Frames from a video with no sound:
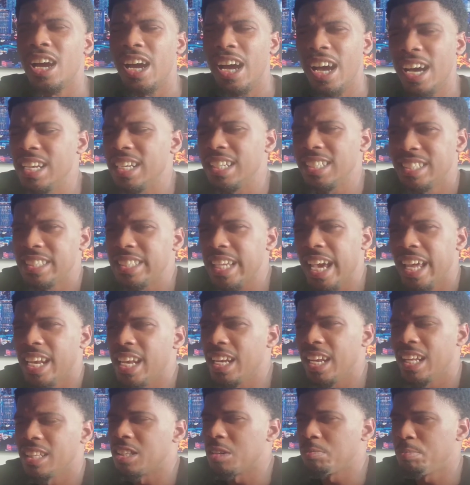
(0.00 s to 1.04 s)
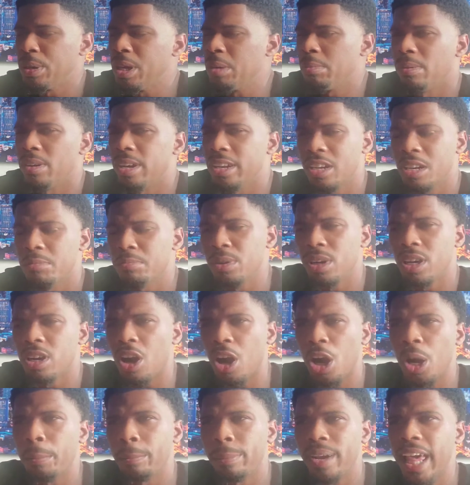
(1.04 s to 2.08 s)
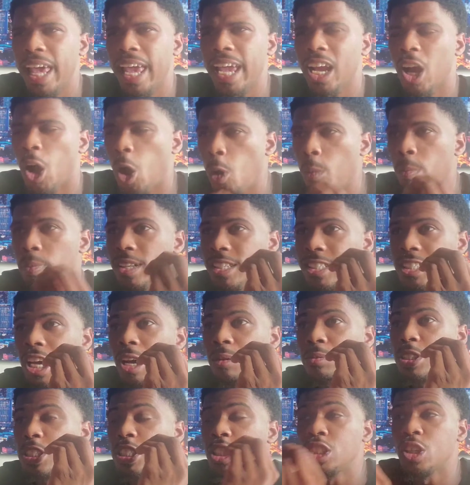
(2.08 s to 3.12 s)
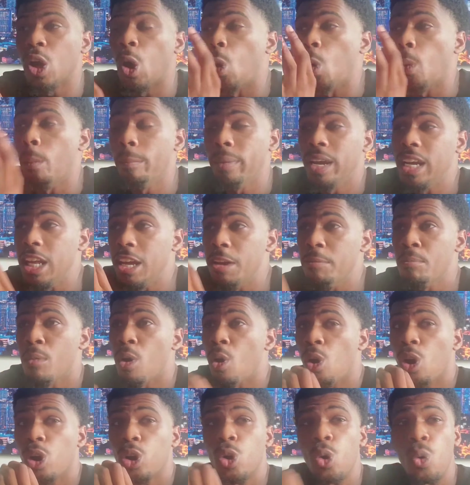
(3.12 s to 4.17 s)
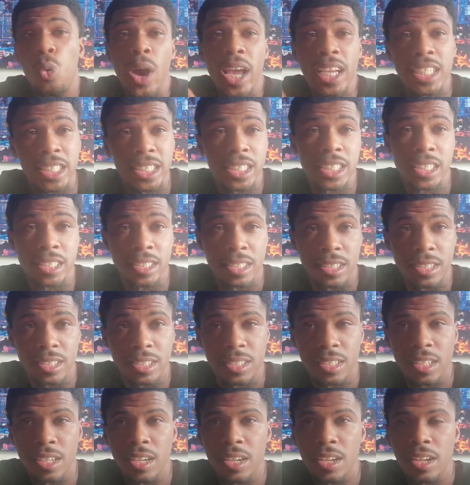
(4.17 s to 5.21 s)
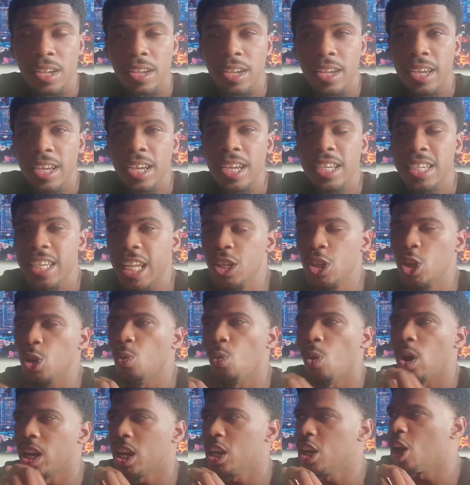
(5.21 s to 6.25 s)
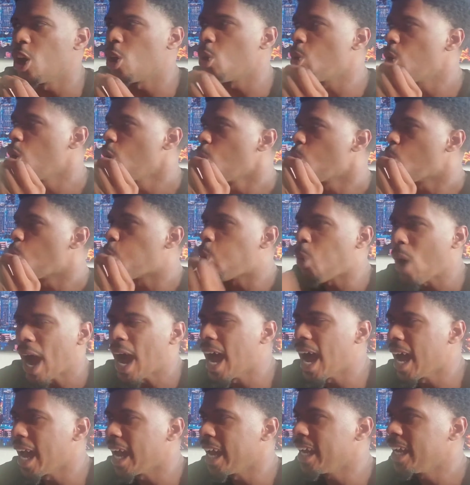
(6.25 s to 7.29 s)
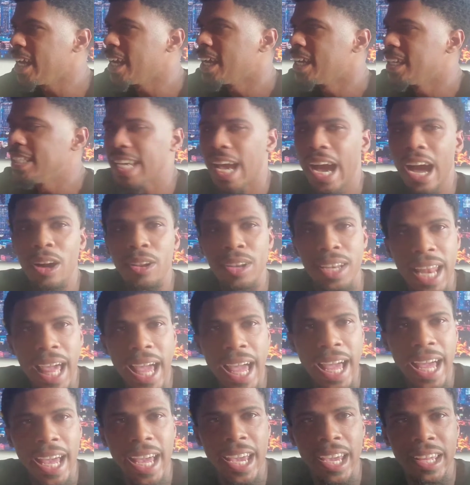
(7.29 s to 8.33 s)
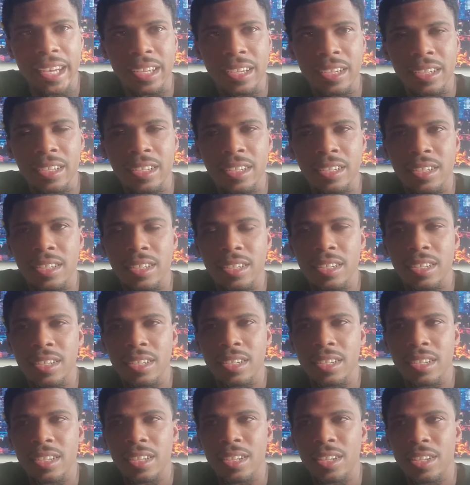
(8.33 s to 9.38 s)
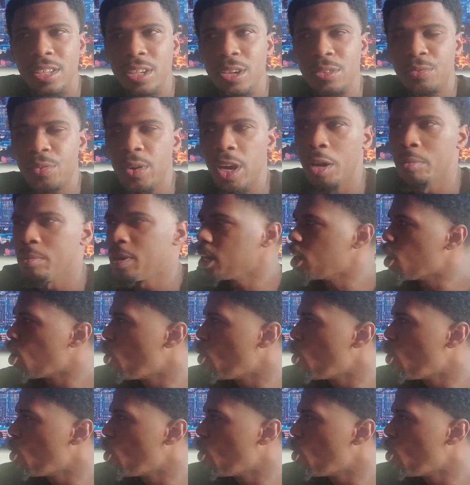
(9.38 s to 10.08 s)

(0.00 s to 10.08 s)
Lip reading: Understanding that the people in the book are black opens up so many more questions. Then you want to know why y'all lied. You feel me?